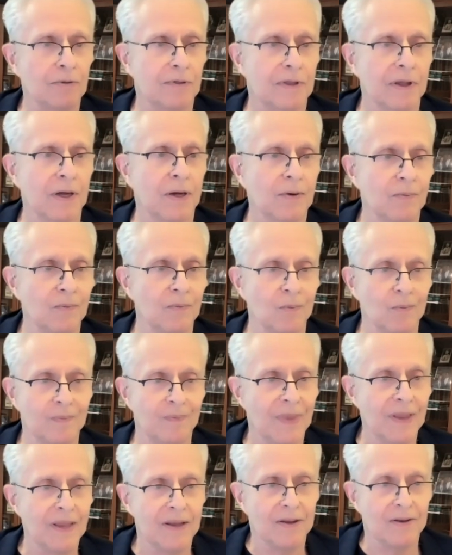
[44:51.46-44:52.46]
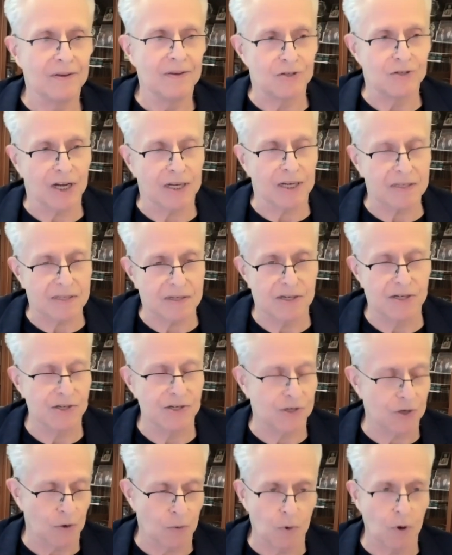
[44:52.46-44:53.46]
think
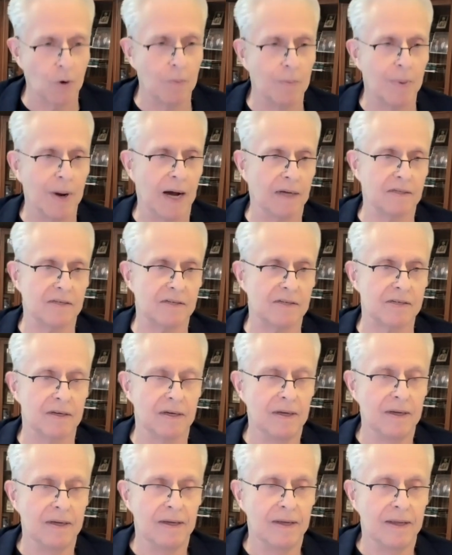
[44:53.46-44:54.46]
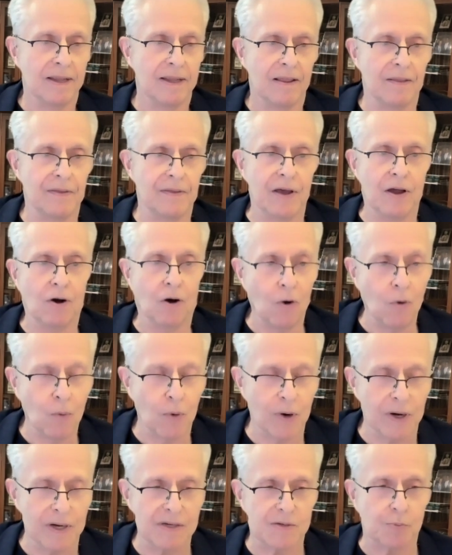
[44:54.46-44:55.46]
justices are robots. They
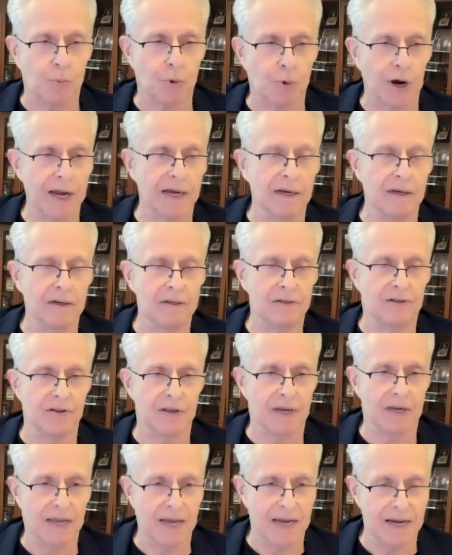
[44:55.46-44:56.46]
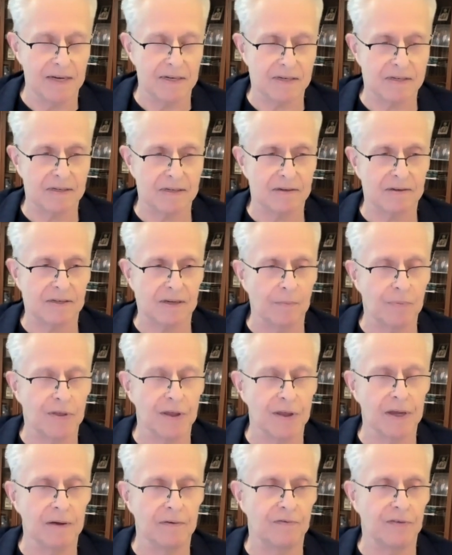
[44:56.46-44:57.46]
always bring to the case
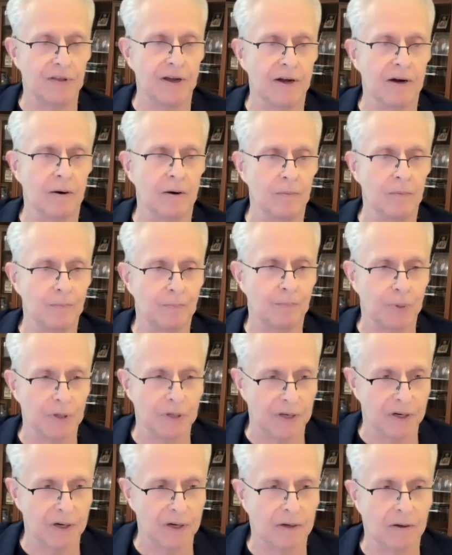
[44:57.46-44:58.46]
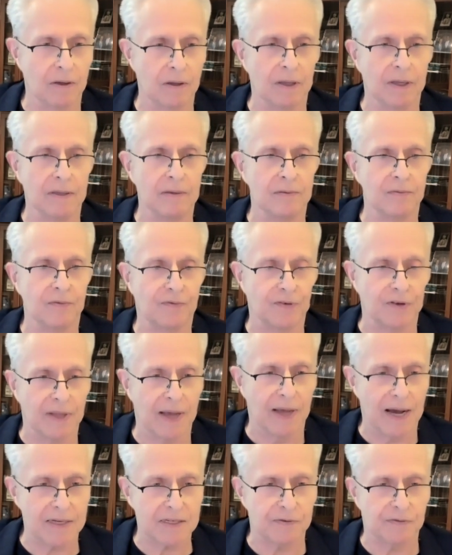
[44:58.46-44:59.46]
something of their political
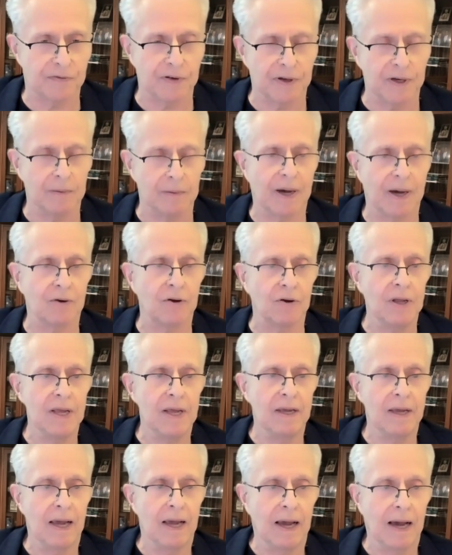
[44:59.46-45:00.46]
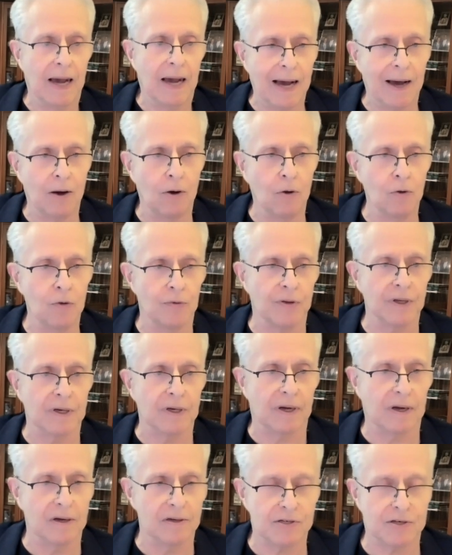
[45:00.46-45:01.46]
philosophy about how the
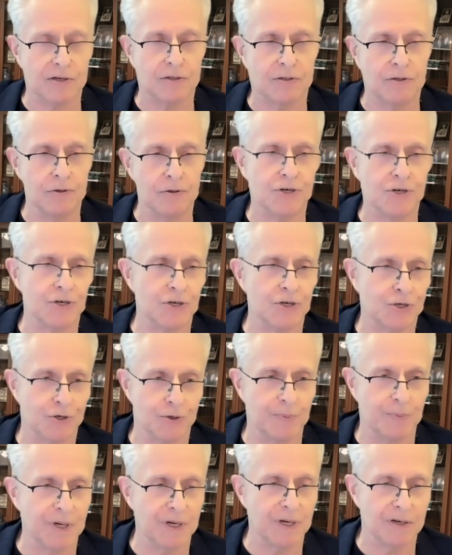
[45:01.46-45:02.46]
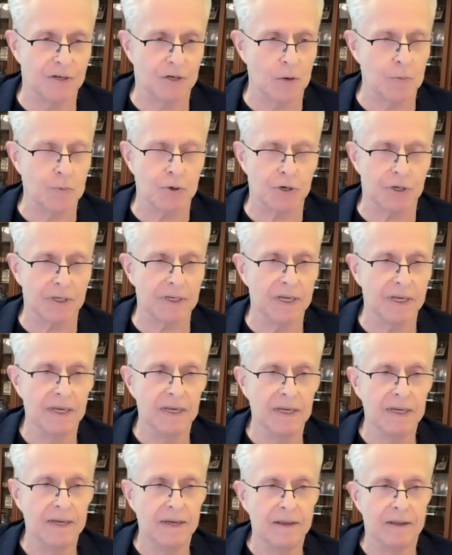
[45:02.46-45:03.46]
Constitution should be interpreted.
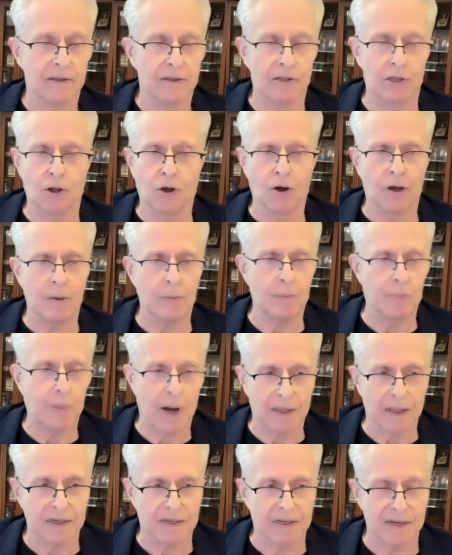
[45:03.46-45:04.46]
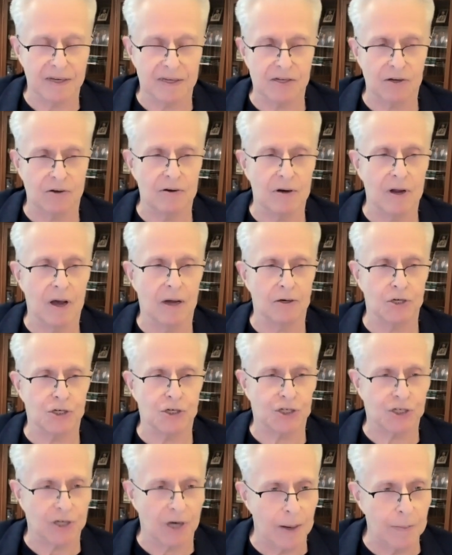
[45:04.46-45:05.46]
Law and politics are not
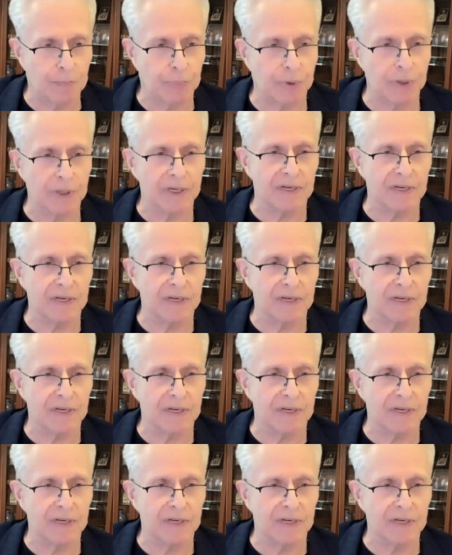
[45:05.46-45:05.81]
sharply